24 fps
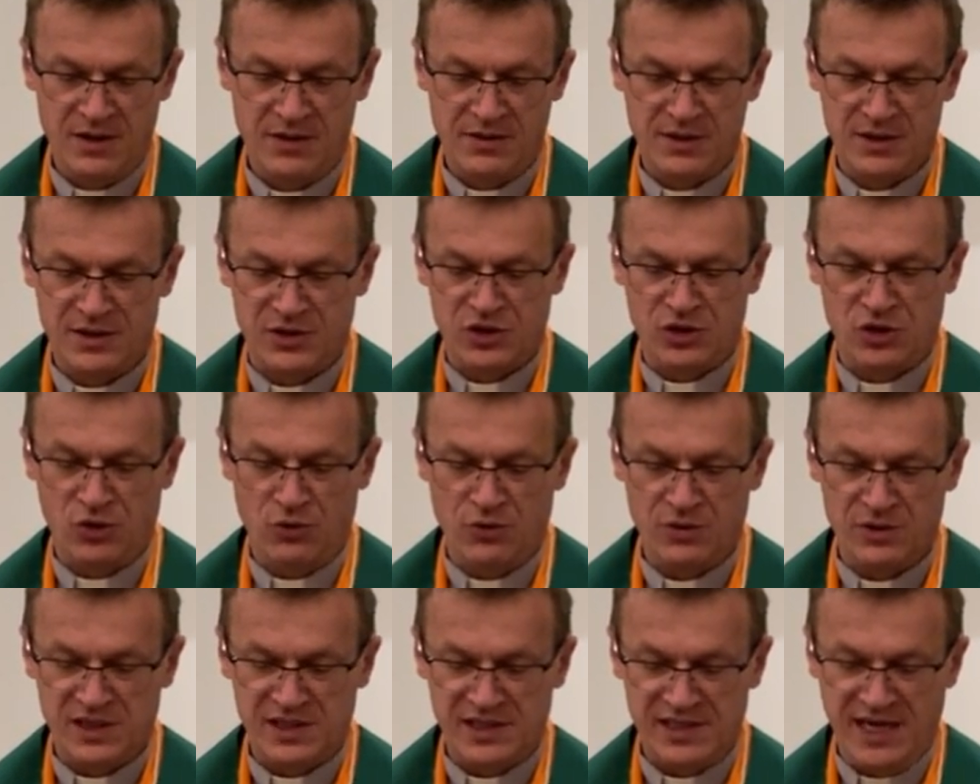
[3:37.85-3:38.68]
The
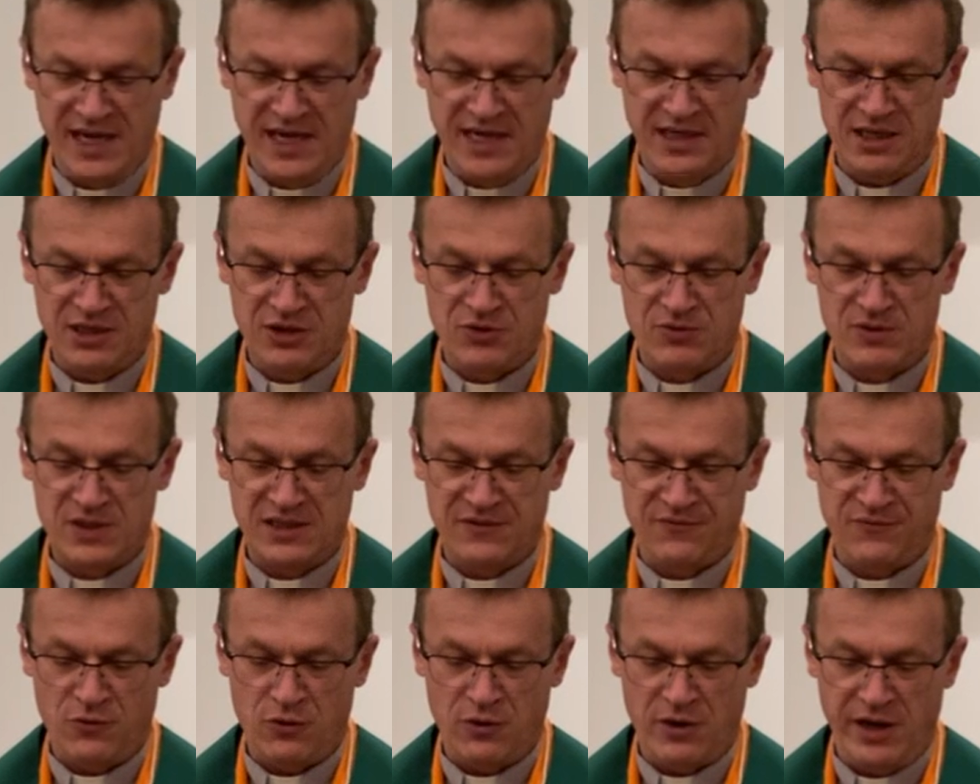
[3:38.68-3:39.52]
stone sank into his
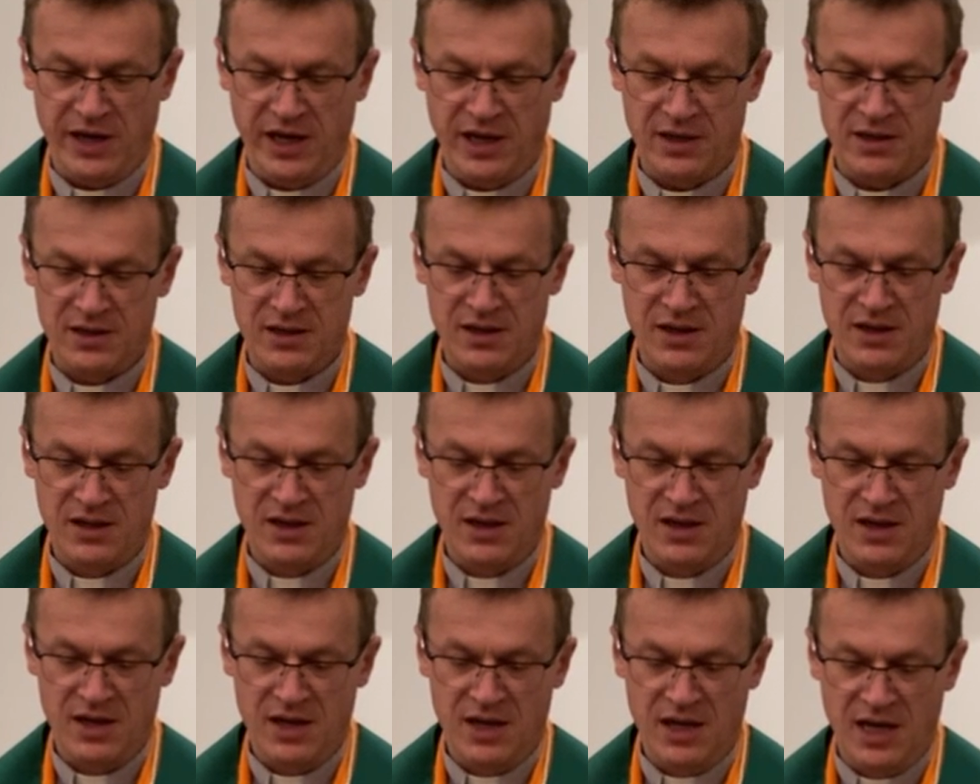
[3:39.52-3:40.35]
forehead,
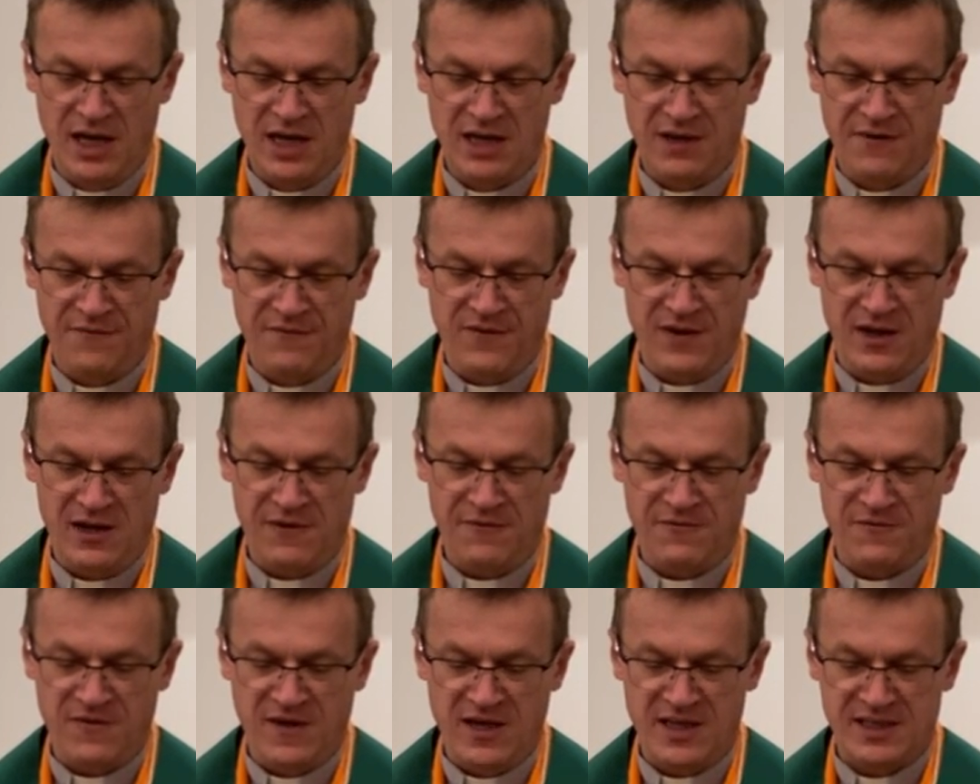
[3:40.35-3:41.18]
and he fell
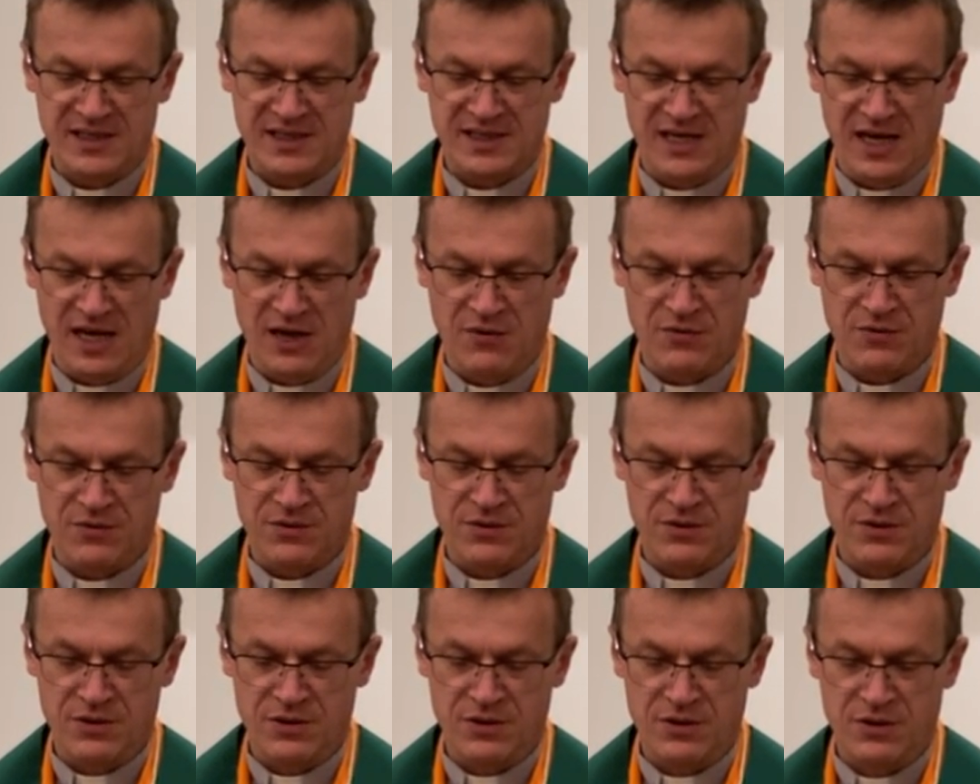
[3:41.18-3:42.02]
face down
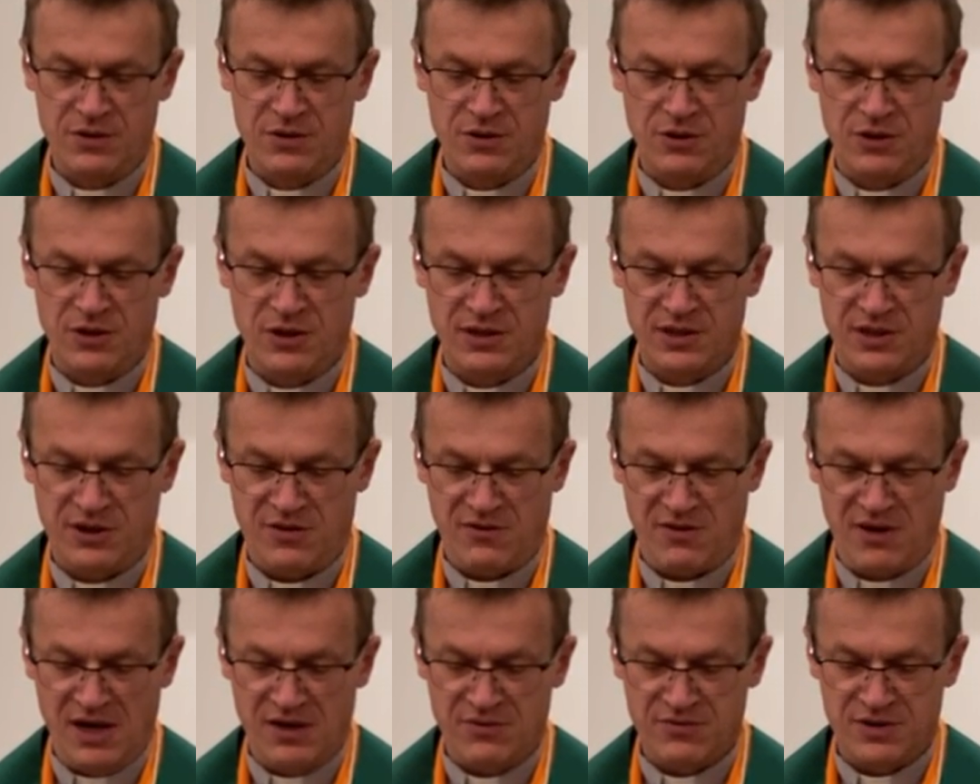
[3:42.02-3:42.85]
on the
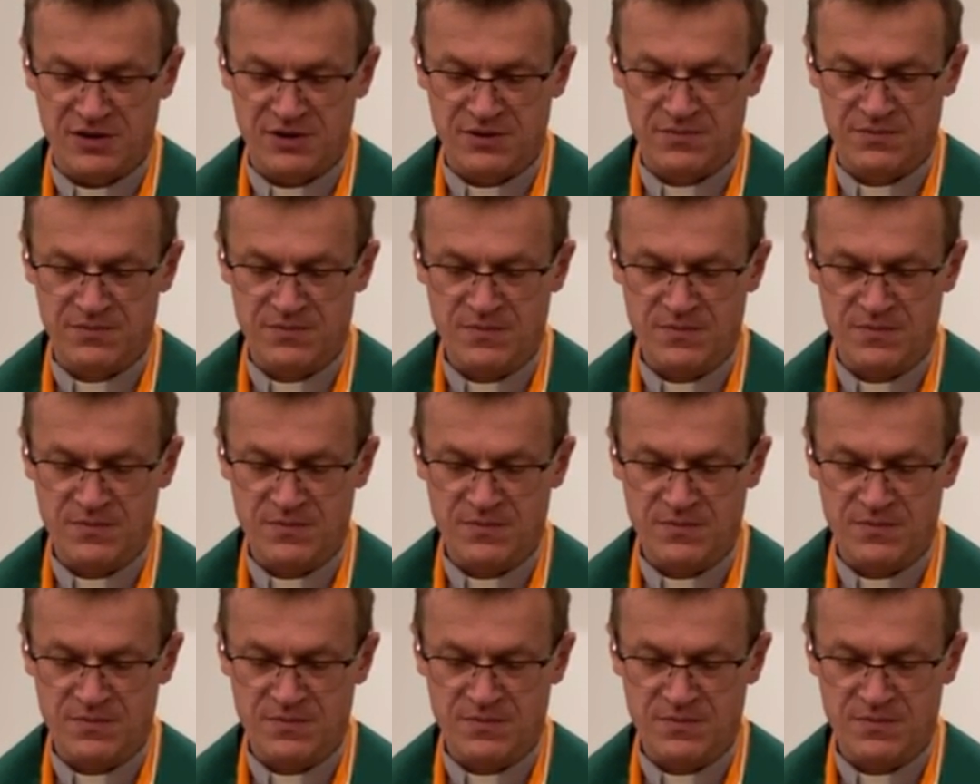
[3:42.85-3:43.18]
ground.